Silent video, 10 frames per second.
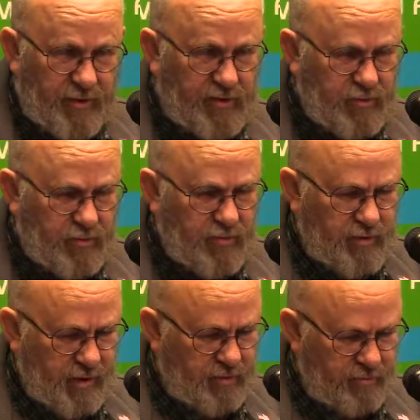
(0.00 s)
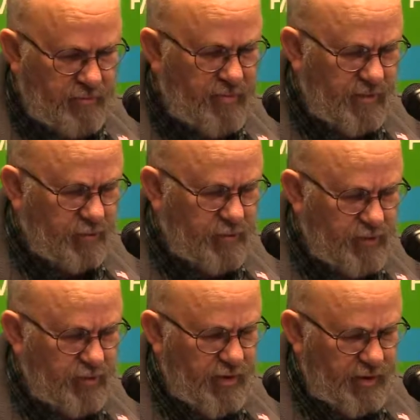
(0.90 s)
Middle School, the
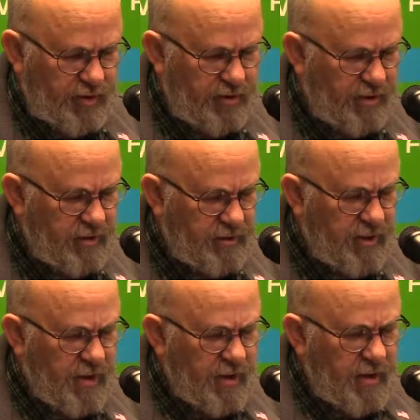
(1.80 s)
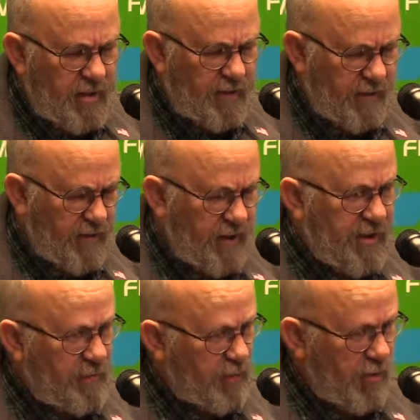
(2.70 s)
junior high kids, that they
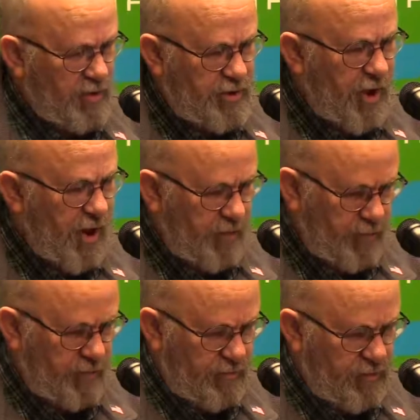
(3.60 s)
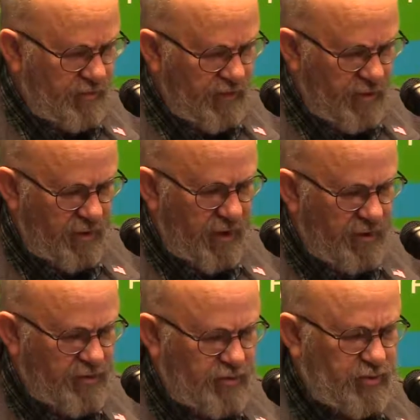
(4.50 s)
come to our shop over here on
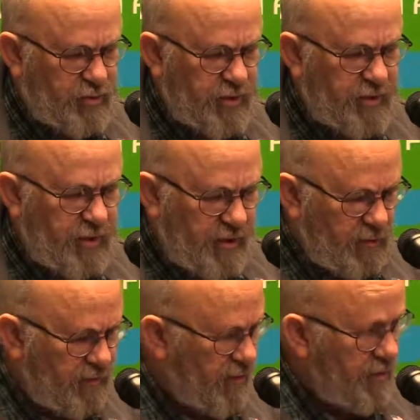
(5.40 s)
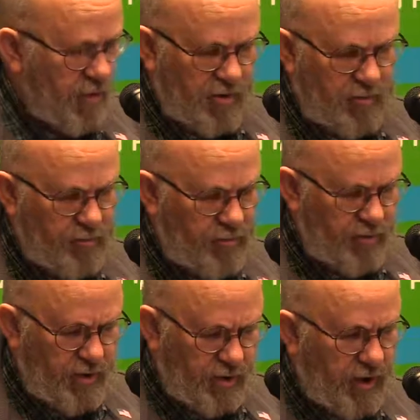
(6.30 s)
Hauser Street. We've got all
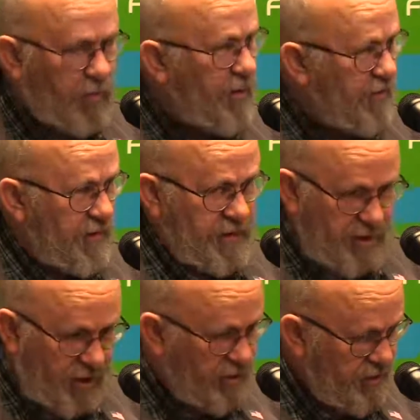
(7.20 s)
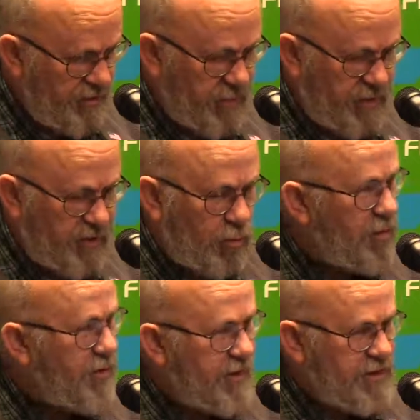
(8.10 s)
the lumber and everything is cut to dimension
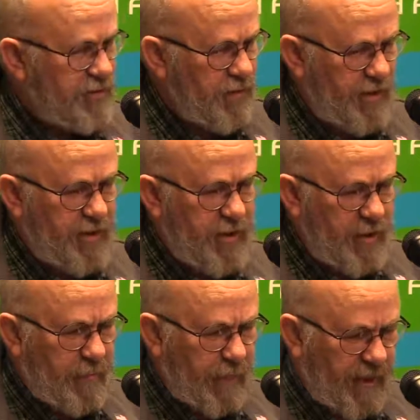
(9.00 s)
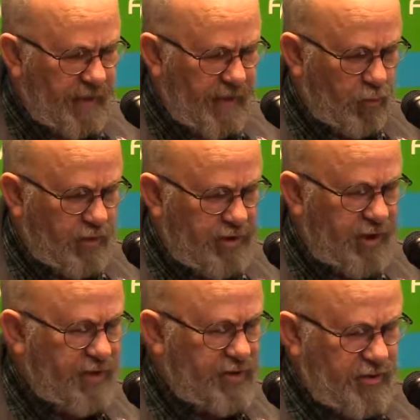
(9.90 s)
where it needs to be, and then we
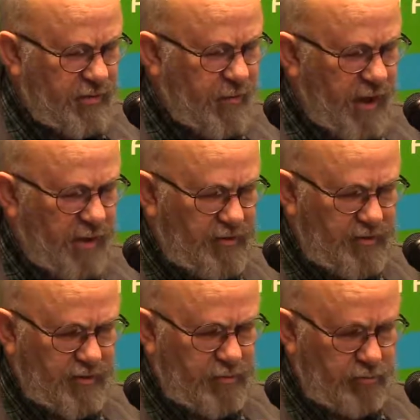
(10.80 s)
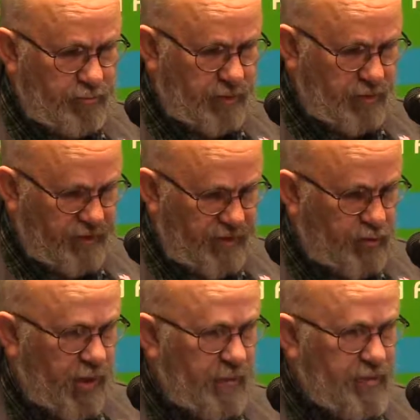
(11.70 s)
teach them how to build
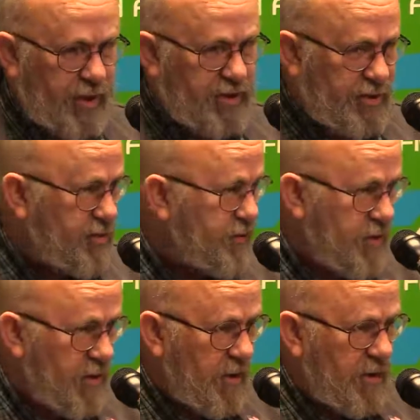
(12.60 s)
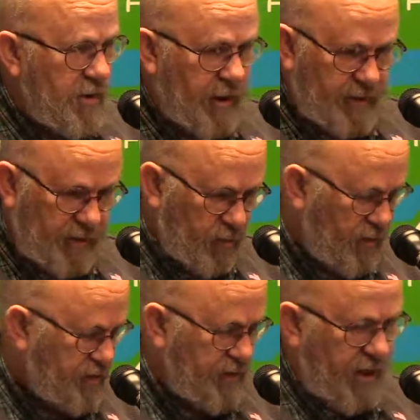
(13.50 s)
these ramp sections. And then
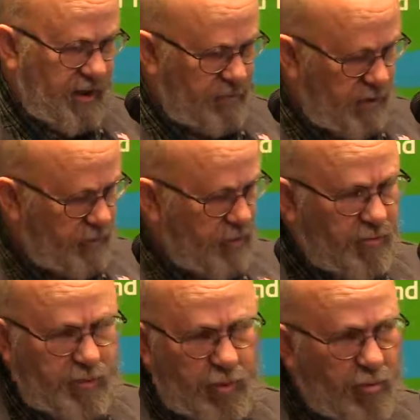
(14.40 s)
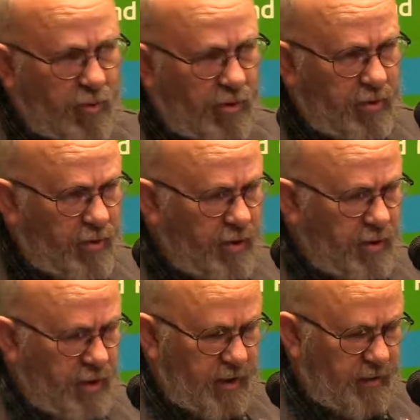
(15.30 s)
we stack them up in our pole barn,
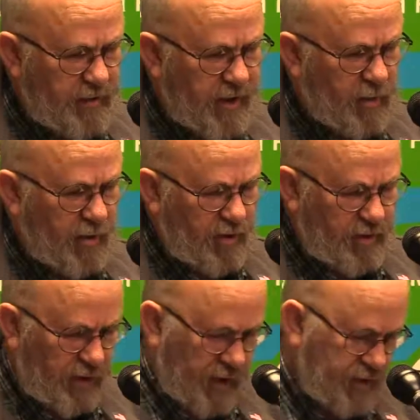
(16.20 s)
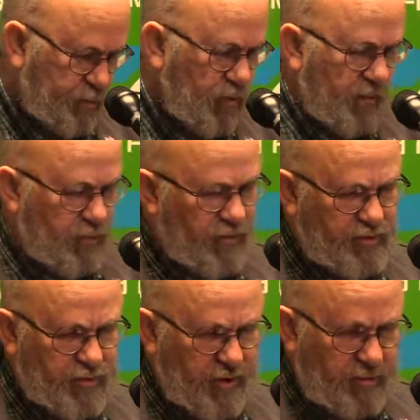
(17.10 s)
and then that way the guys pull up with a
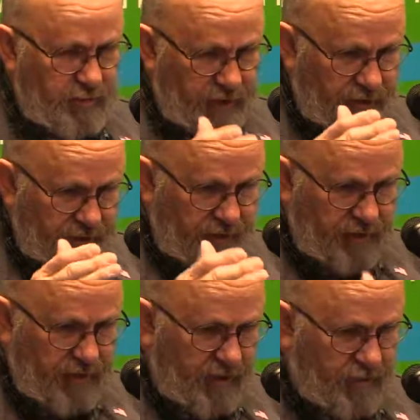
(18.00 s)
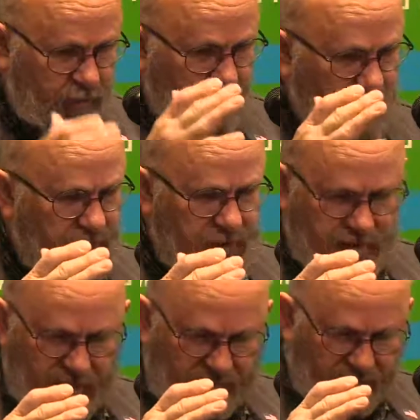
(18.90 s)
trailer, and they need 3
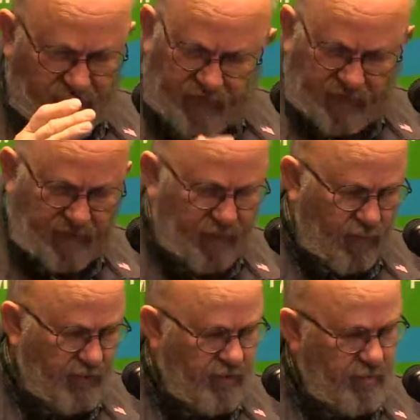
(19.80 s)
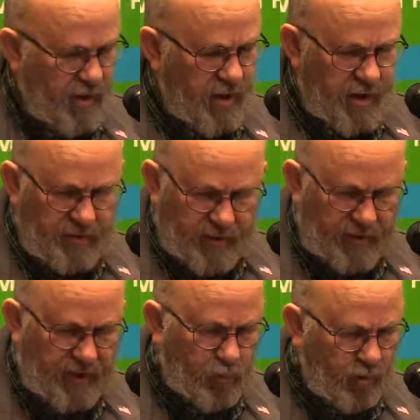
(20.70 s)
pieces of the 42 by 8. They
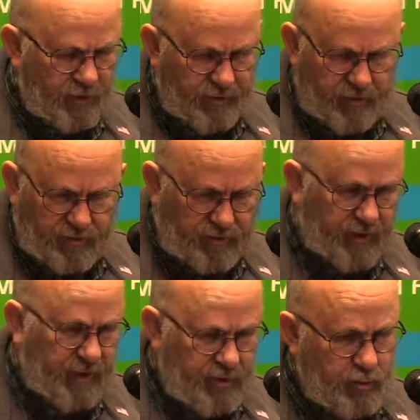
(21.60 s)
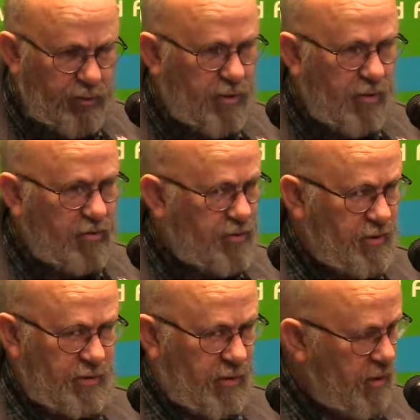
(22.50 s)
need 1 of those, and they need 2 of those,
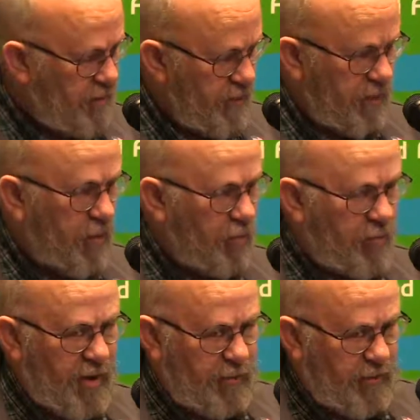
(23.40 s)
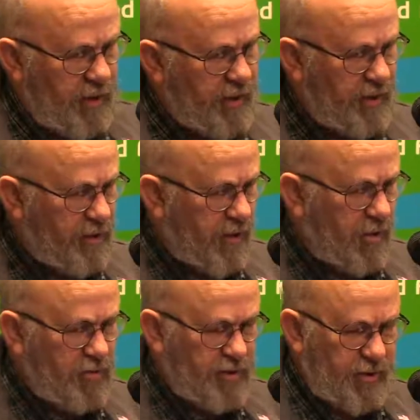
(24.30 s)
and they load them up, and it
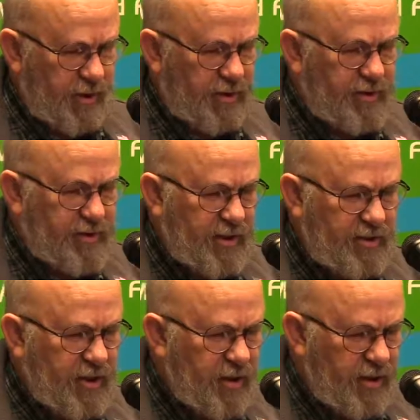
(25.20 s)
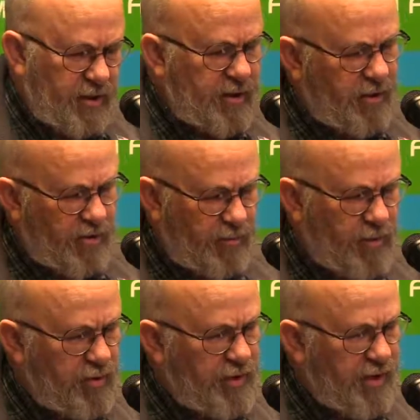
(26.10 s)
goes, and it cut our
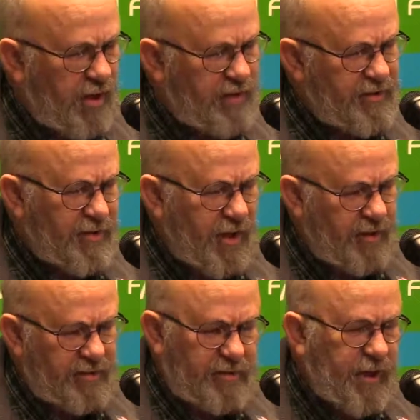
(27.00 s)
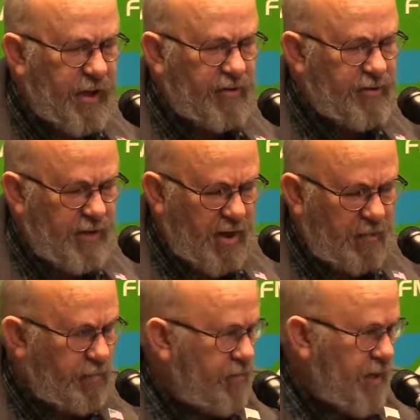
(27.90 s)
building on site down
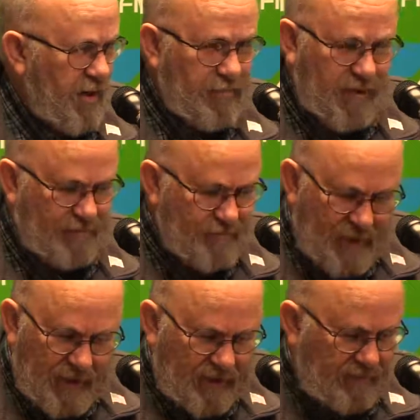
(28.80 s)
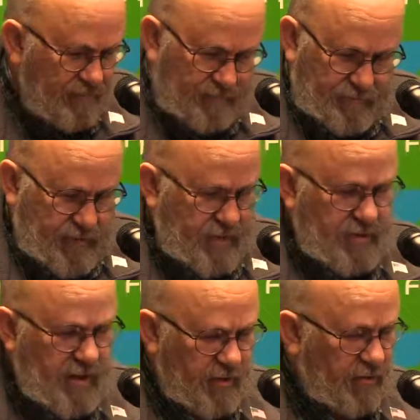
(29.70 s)
by,
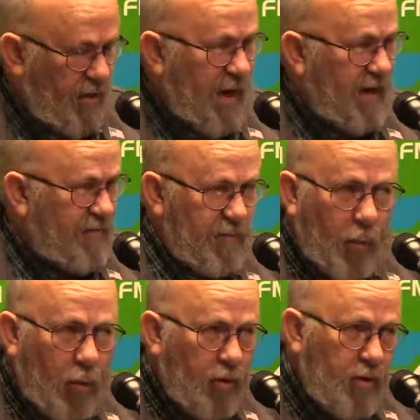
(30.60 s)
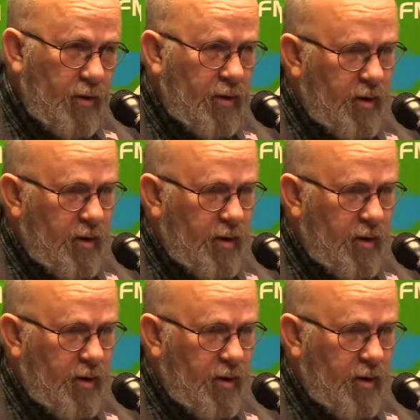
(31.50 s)
I don't know, half or more,